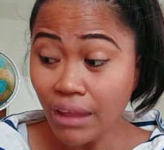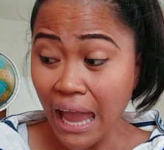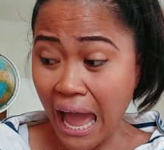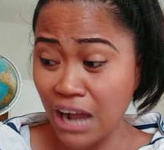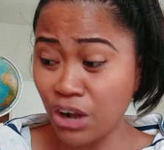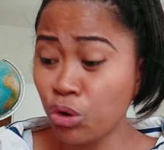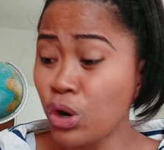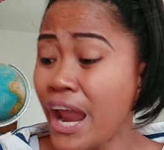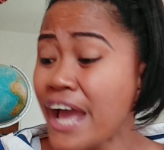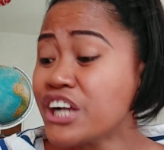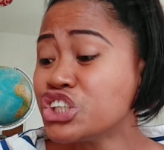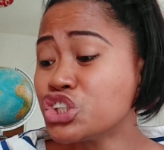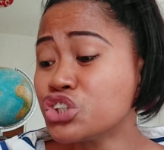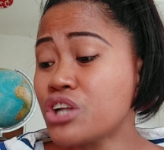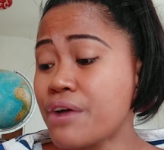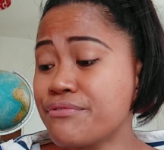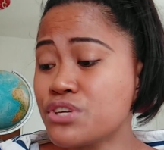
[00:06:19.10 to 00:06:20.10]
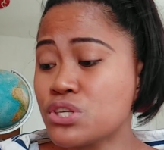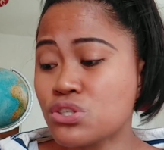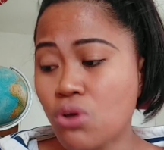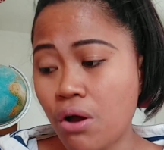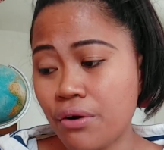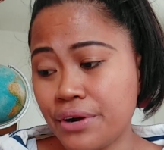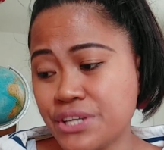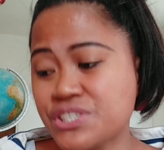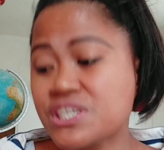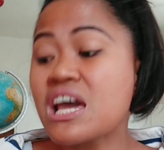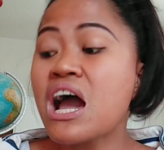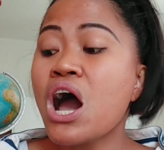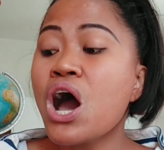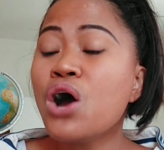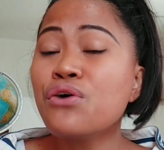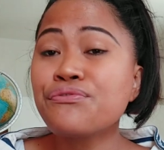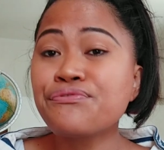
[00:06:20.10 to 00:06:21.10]
a collection of stories
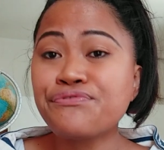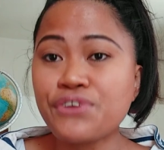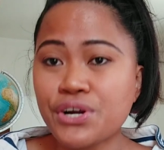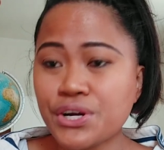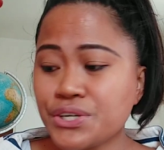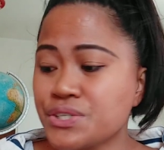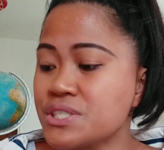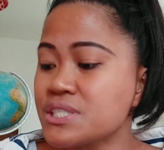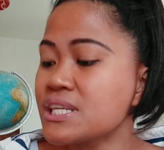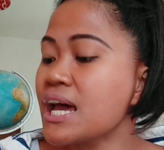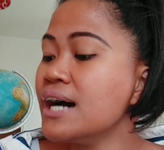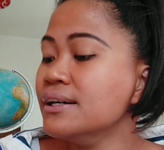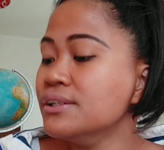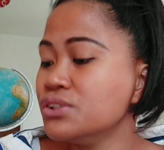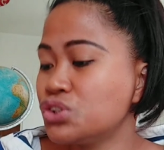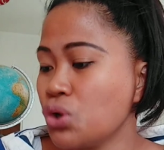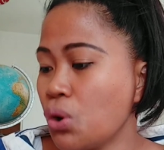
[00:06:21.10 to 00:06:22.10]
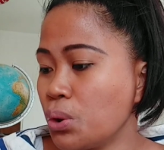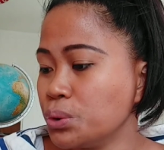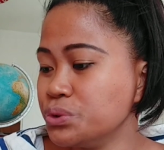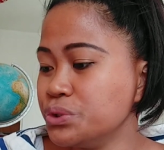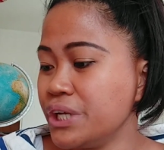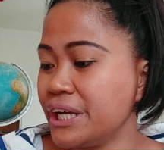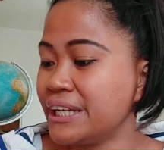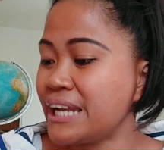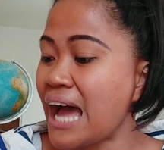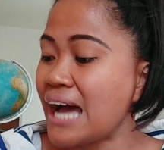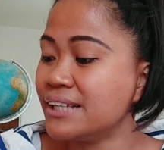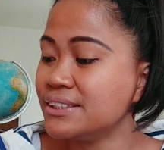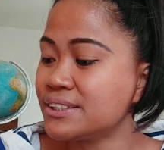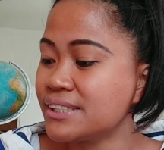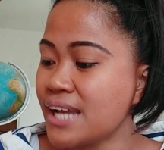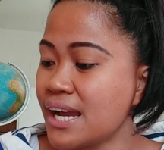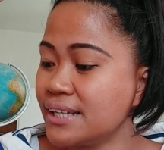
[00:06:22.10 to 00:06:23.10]
first told in
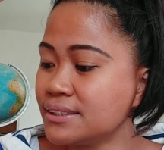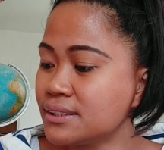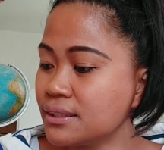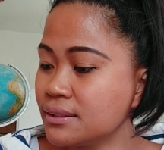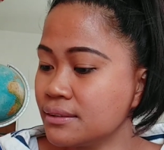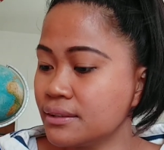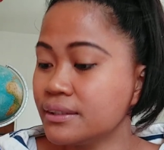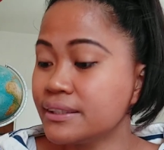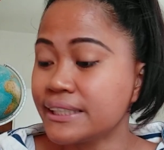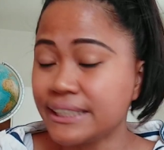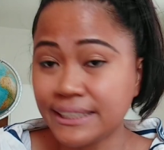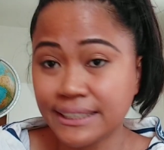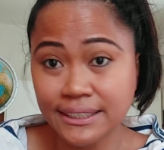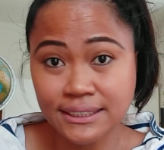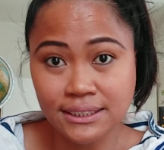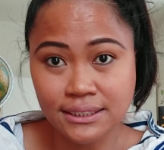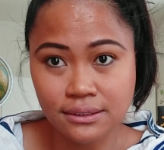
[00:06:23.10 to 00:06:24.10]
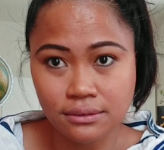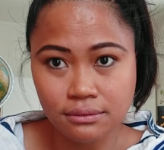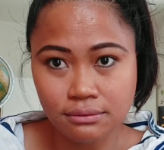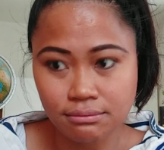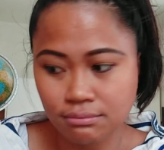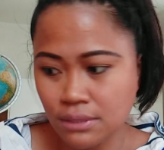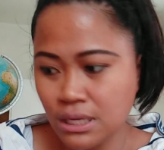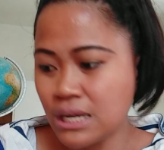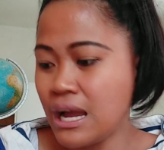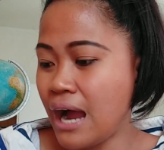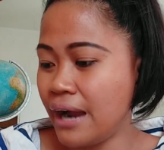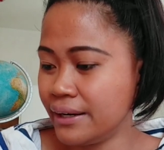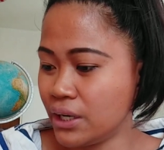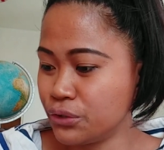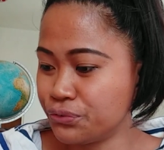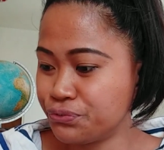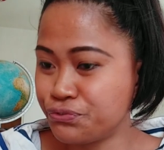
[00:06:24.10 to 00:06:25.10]
ancient Greece
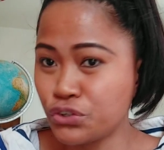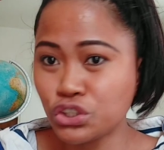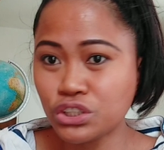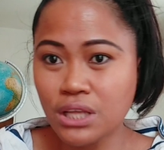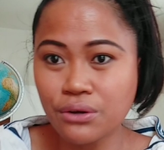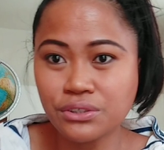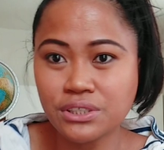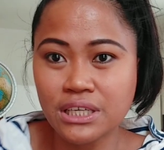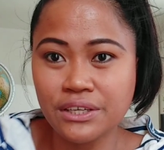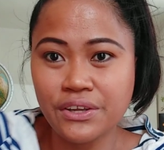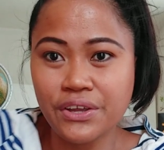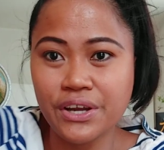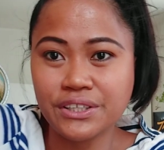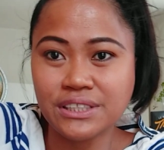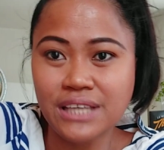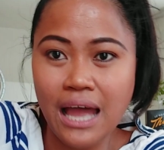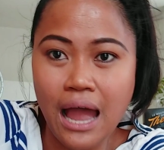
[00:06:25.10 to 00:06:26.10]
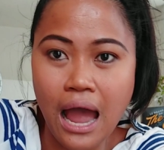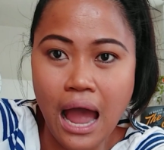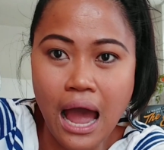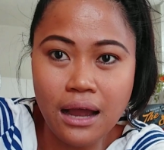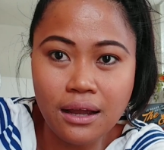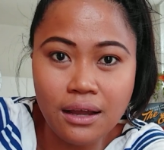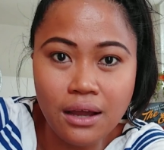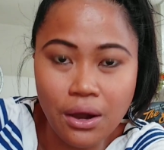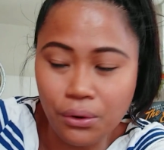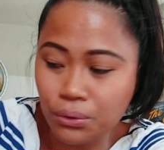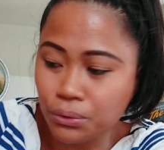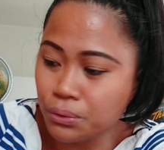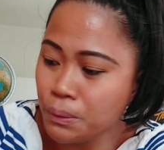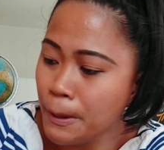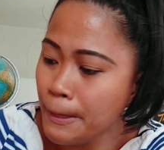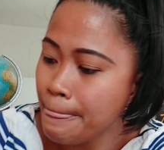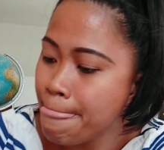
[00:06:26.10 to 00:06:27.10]
around 4,000 years
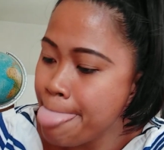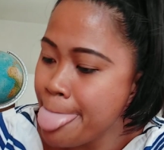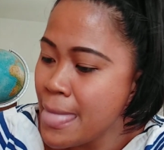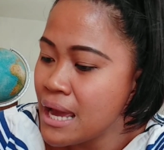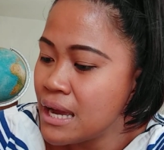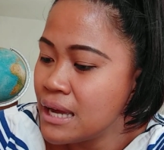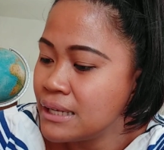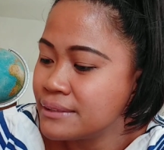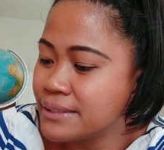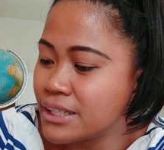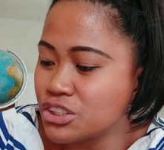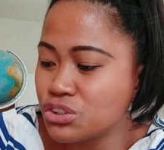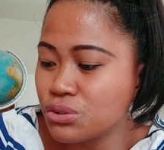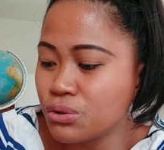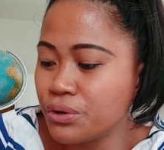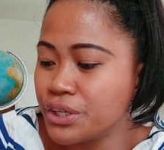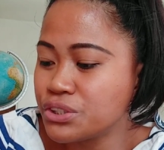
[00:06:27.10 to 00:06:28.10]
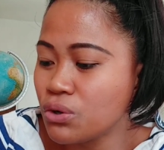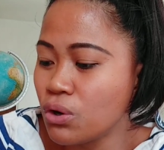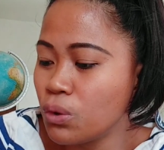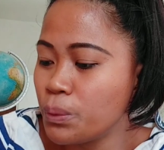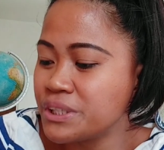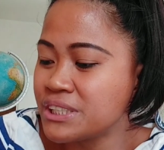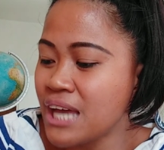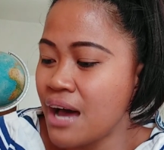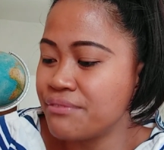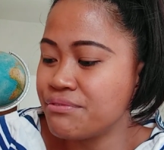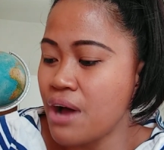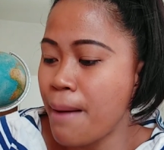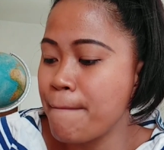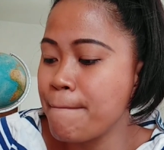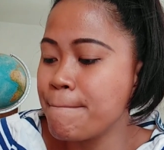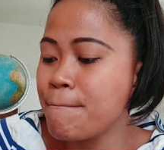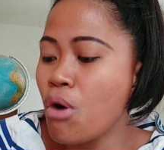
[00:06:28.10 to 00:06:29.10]
ago. The stories always have a
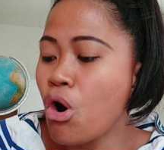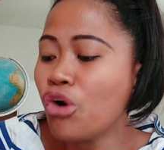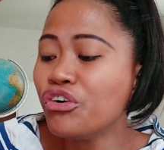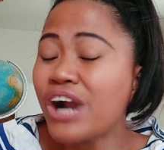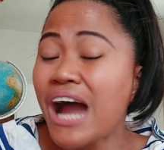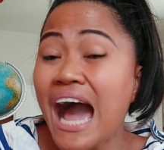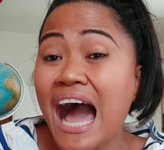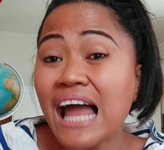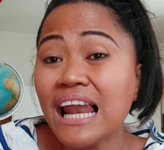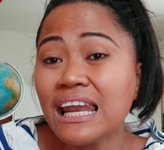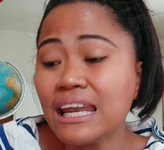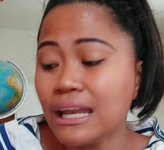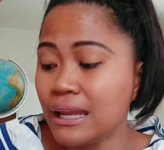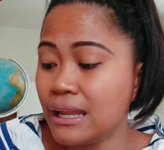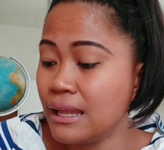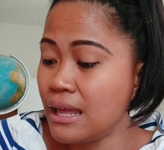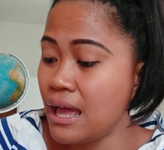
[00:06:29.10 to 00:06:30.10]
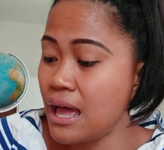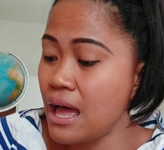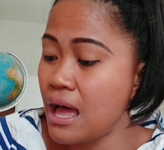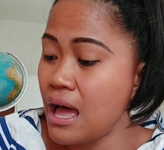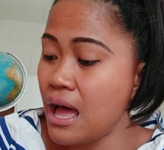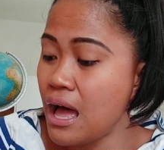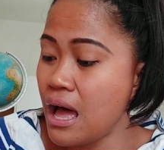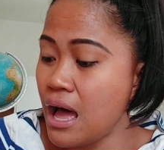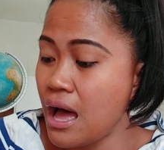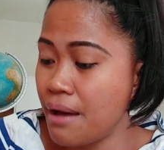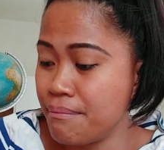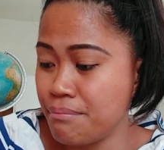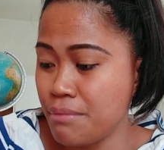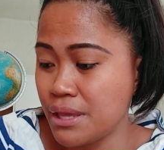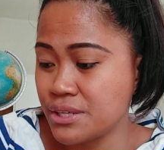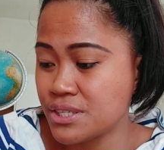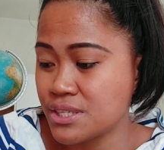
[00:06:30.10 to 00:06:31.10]
moral, a
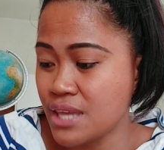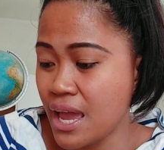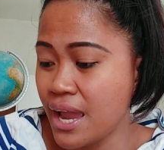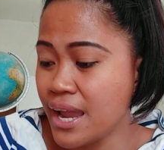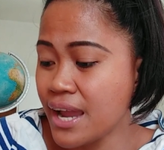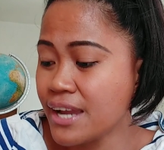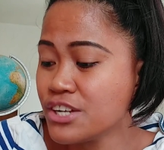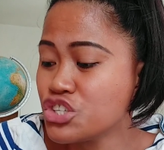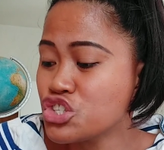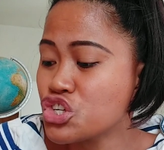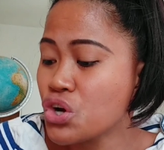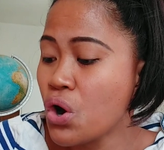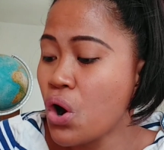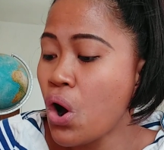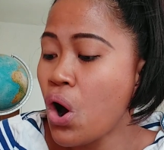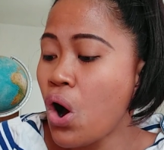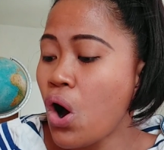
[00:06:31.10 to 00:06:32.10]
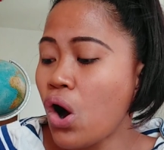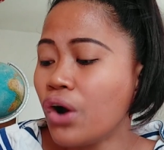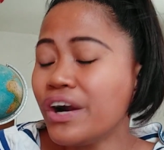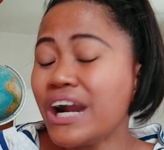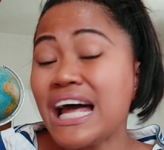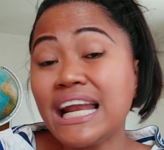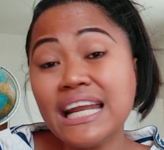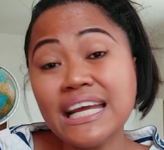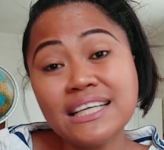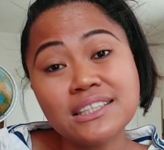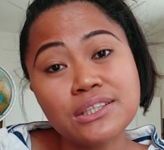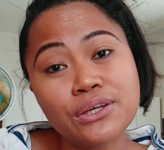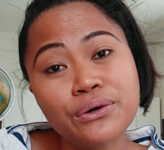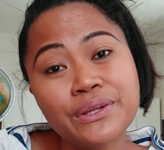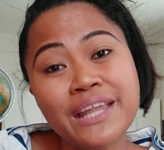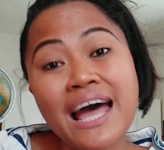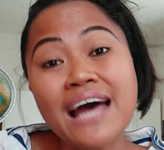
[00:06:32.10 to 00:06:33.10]
message, or a
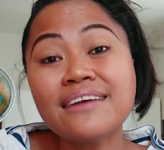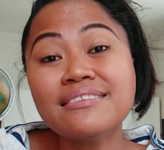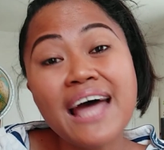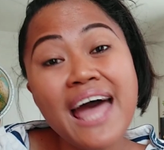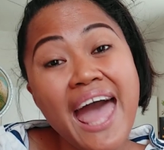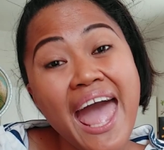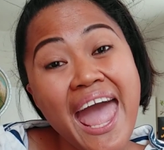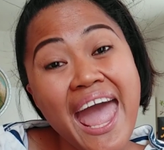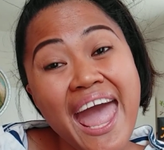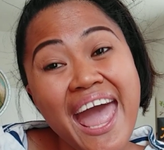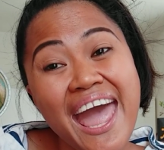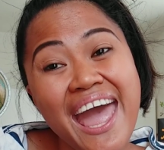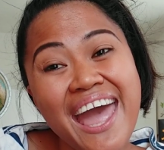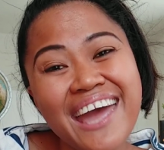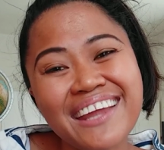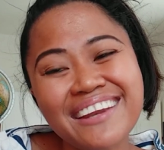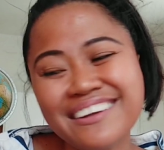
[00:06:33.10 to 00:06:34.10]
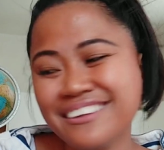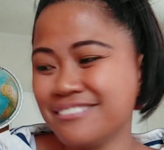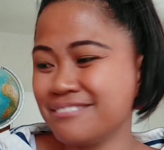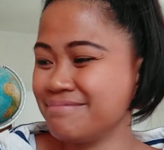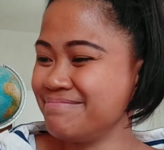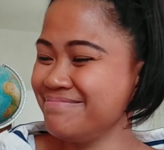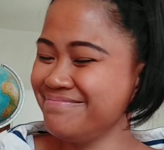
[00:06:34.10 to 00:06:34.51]
lesson at the end.